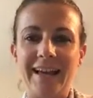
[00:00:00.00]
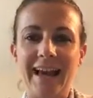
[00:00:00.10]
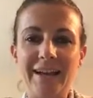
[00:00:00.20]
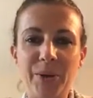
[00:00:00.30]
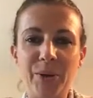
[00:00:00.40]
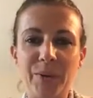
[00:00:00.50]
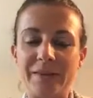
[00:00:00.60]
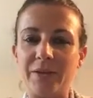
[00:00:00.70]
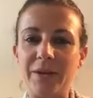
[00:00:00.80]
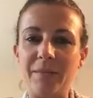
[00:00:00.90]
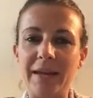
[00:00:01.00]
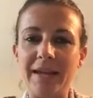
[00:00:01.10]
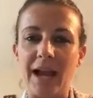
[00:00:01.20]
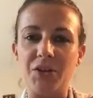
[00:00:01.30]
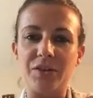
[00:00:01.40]
Hello, it's only
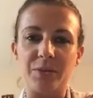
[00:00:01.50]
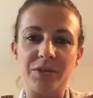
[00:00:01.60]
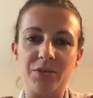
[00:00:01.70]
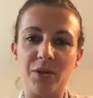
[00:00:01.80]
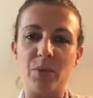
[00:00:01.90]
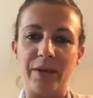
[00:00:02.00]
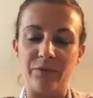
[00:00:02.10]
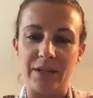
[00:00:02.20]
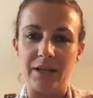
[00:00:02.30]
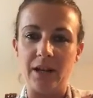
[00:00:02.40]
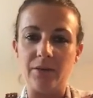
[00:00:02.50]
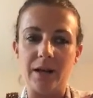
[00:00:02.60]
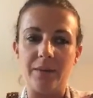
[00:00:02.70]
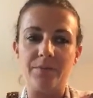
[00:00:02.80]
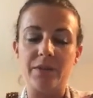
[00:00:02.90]
me. I just wanted to do a quick video
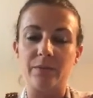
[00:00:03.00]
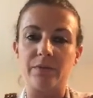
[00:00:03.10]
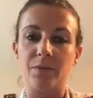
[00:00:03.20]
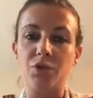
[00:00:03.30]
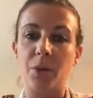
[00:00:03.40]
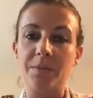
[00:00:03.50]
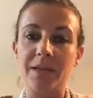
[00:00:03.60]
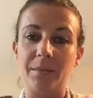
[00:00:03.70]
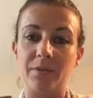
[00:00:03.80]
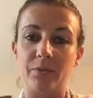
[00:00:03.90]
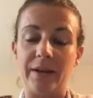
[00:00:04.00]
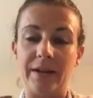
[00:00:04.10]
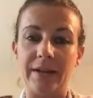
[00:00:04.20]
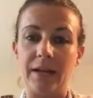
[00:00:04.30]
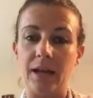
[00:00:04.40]
just with some top tips
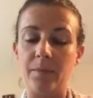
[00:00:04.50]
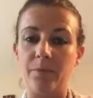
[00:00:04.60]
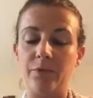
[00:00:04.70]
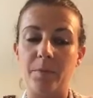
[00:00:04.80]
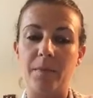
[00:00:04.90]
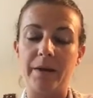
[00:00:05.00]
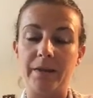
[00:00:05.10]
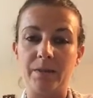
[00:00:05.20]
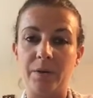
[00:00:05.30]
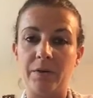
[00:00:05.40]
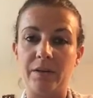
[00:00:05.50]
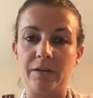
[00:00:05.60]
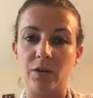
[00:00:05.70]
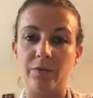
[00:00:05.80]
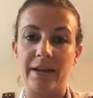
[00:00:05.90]
really from my
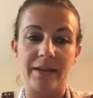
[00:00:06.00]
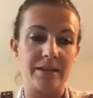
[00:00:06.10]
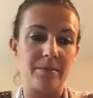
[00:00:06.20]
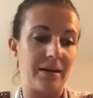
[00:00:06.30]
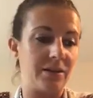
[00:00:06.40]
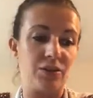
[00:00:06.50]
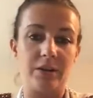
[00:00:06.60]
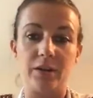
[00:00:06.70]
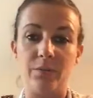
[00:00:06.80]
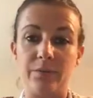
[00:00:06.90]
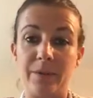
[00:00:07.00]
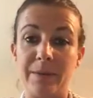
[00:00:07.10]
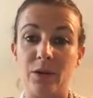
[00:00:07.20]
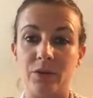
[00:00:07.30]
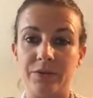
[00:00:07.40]
experience of getting to manager and hopefully
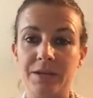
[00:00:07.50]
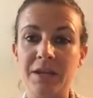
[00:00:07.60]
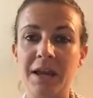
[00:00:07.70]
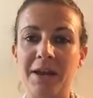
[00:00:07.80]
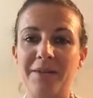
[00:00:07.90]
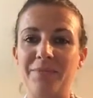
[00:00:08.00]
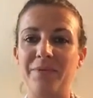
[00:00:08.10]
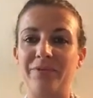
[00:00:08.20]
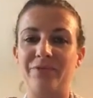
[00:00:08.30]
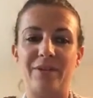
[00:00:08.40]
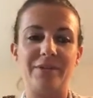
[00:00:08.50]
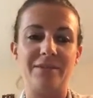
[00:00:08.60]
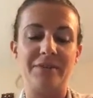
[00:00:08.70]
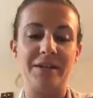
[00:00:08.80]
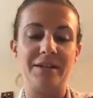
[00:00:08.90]
beyond with Forever
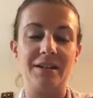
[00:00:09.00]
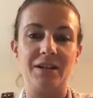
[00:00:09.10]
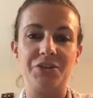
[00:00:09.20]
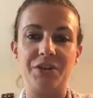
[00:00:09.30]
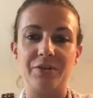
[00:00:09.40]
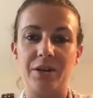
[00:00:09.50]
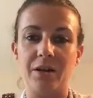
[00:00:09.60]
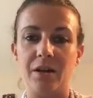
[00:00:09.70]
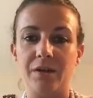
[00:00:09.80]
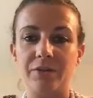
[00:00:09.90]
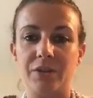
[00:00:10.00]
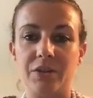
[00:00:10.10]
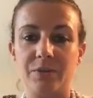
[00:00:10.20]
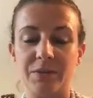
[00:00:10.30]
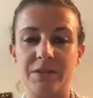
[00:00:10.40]
Living in the last year and a half. So I
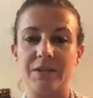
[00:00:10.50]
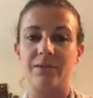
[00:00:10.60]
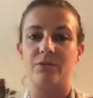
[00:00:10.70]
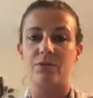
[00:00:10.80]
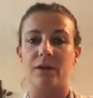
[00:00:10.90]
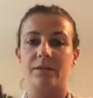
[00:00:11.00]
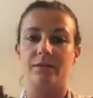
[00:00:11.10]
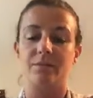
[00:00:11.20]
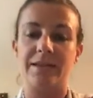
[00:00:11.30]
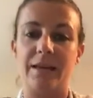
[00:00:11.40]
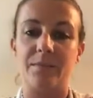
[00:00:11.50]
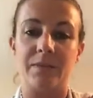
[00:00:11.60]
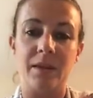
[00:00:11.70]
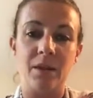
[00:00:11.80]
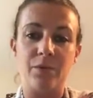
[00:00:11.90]
just wanted to give you guys some
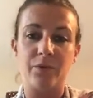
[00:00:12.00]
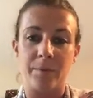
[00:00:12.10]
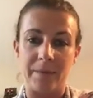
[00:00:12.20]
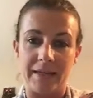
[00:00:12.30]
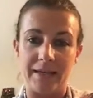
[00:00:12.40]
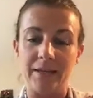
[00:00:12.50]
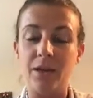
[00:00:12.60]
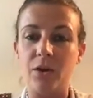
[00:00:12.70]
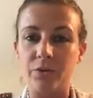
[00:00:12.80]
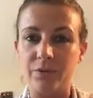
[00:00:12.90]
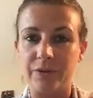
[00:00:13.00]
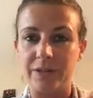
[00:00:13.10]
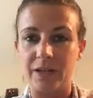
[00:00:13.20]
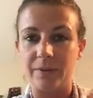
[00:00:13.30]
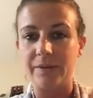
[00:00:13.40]
tips from me on a
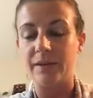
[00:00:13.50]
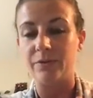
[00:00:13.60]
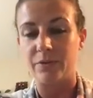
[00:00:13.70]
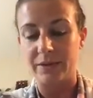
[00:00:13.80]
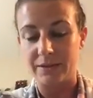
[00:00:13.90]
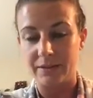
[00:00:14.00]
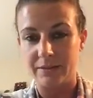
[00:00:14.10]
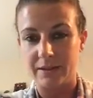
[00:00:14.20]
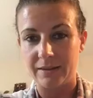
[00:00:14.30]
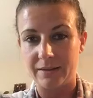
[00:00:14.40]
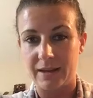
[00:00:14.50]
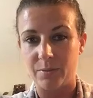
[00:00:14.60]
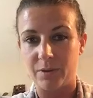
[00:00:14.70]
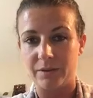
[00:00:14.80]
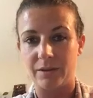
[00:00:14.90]
video instead of writing things
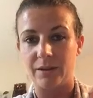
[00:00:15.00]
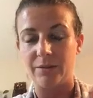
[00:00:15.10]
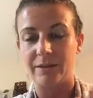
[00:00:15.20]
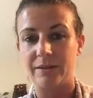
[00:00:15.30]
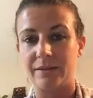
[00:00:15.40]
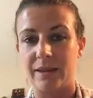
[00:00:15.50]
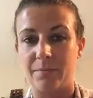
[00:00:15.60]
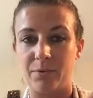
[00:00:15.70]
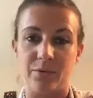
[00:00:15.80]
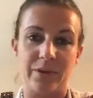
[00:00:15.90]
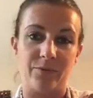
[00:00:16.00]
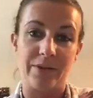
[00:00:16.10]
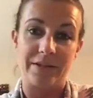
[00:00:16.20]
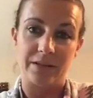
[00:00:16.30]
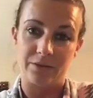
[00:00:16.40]
down, because I know it does get boring
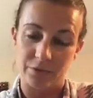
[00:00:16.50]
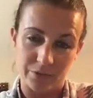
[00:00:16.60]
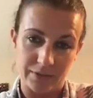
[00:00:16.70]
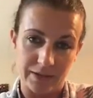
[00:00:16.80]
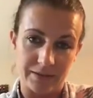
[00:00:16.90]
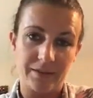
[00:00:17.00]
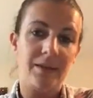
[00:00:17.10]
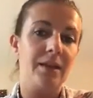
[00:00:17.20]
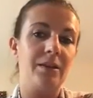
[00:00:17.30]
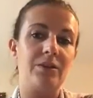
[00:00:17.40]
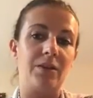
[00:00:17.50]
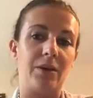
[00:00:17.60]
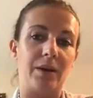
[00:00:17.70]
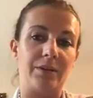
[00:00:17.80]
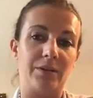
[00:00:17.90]
reading through things.
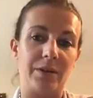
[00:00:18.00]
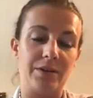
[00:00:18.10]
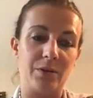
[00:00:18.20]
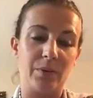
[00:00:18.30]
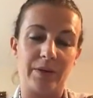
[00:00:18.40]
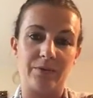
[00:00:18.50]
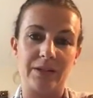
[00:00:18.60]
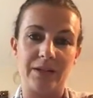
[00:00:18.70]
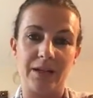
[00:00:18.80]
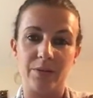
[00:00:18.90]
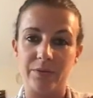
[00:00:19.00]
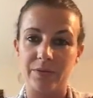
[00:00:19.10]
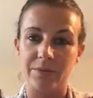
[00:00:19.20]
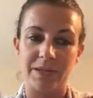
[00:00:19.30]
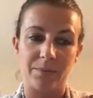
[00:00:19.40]
So I thought I'd do a quick video with
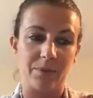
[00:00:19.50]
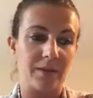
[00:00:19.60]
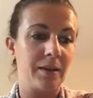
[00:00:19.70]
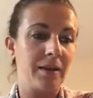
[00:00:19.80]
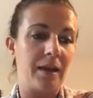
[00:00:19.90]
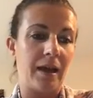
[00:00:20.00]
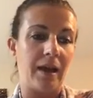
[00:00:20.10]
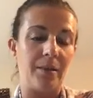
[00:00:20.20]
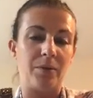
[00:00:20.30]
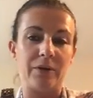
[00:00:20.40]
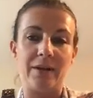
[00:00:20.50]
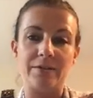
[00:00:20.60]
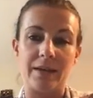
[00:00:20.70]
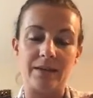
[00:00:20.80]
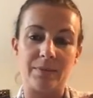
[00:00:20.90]
some tips on how
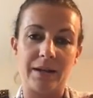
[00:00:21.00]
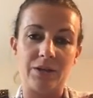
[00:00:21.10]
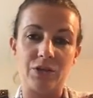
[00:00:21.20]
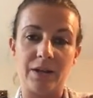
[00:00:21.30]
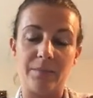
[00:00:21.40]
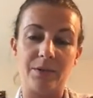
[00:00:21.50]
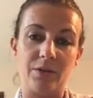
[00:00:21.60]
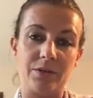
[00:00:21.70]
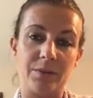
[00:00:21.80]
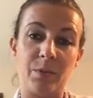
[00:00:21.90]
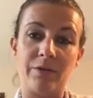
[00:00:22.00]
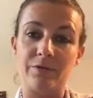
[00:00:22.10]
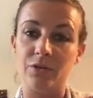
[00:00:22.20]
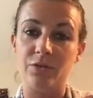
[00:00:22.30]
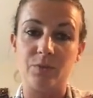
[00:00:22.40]
to get to manager and beyond and
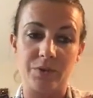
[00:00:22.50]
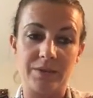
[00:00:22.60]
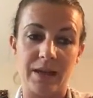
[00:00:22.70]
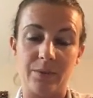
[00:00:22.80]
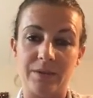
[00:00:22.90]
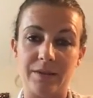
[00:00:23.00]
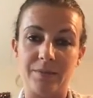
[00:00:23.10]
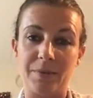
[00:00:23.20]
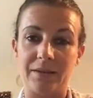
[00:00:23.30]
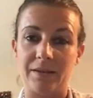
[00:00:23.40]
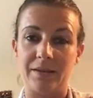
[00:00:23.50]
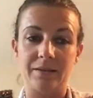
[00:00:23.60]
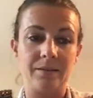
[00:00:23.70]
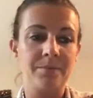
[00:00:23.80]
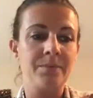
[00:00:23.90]
wherever you want to get with this
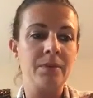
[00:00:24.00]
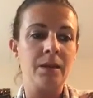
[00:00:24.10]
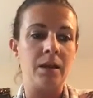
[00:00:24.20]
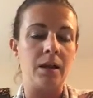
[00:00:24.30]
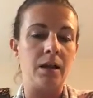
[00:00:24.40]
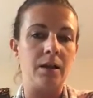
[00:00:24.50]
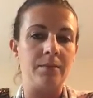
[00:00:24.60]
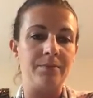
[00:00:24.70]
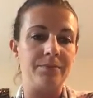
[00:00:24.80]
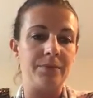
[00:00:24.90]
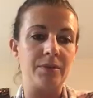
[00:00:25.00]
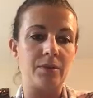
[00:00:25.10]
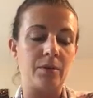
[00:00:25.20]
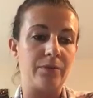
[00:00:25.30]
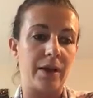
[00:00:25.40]
business.
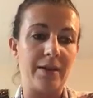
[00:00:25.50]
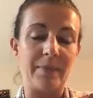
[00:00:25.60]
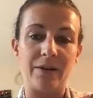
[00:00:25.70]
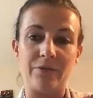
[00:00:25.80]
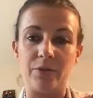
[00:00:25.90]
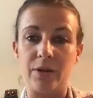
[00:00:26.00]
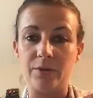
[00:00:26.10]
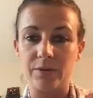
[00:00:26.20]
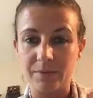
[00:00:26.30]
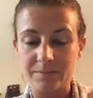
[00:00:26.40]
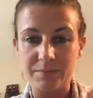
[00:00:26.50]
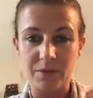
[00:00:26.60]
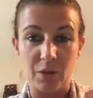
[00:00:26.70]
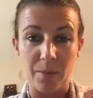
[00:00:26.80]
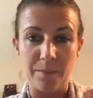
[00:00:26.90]
So I have made a few notes,
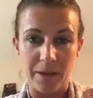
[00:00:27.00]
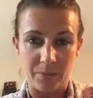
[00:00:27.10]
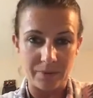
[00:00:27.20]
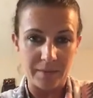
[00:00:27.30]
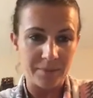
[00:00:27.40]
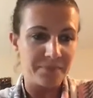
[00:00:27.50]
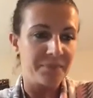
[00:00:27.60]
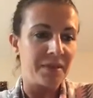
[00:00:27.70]
so bear with me.